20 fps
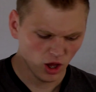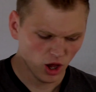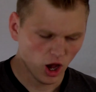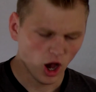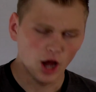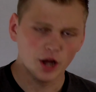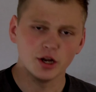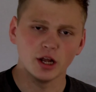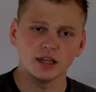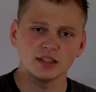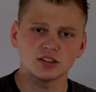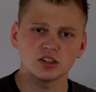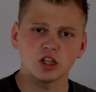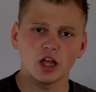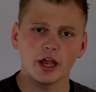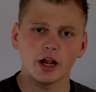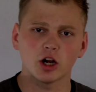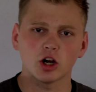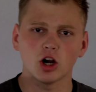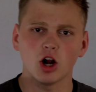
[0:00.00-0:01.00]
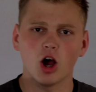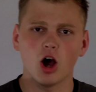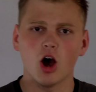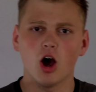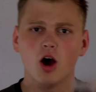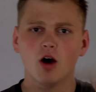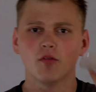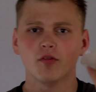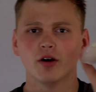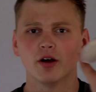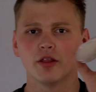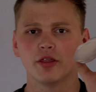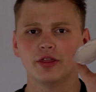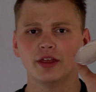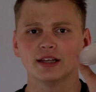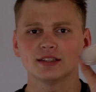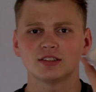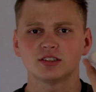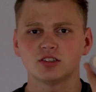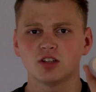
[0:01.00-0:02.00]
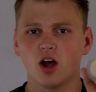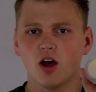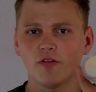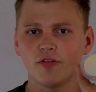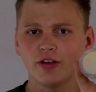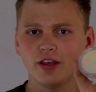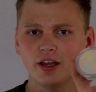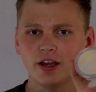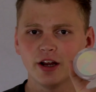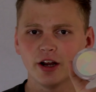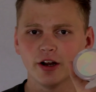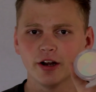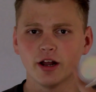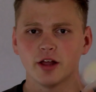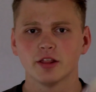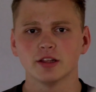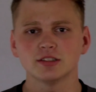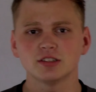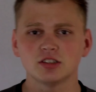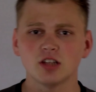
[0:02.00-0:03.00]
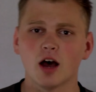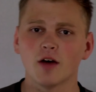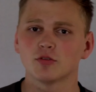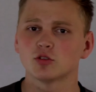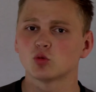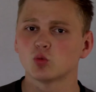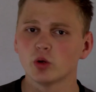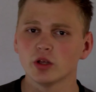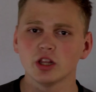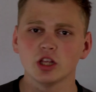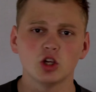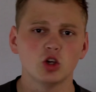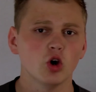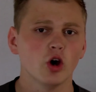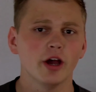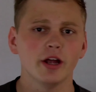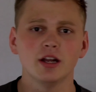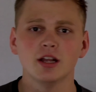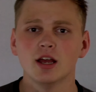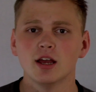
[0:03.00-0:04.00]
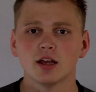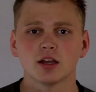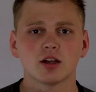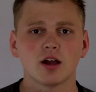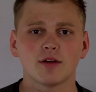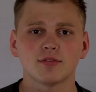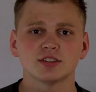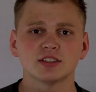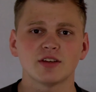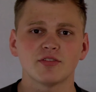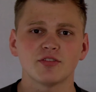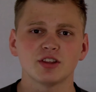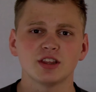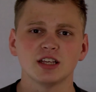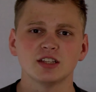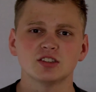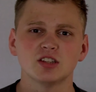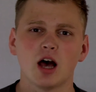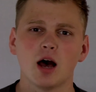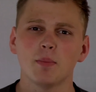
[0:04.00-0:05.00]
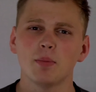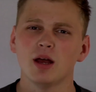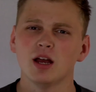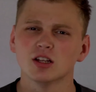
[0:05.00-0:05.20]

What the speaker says: a nice layer of this stuff here. Now, this stuff's really good, covers everything's up.